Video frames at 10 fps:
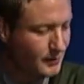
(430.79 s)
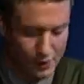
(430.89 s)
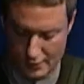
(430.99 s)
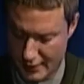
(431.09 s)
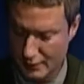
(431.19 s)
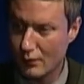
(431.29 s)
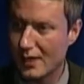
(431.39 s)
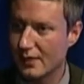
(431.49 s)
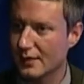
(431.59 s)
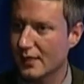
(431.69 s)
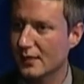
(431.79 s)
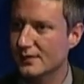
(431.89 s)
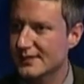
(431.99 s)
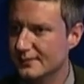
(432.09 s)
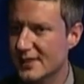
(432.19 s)
or they acquire
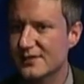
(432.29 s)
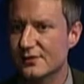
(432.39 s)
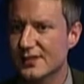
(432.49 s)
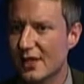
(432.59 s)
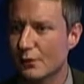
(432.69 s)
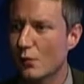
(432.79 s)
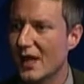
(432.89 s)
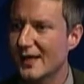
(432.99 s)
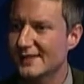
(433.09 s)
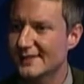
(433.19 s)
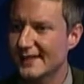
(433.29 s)
the desert Southwest,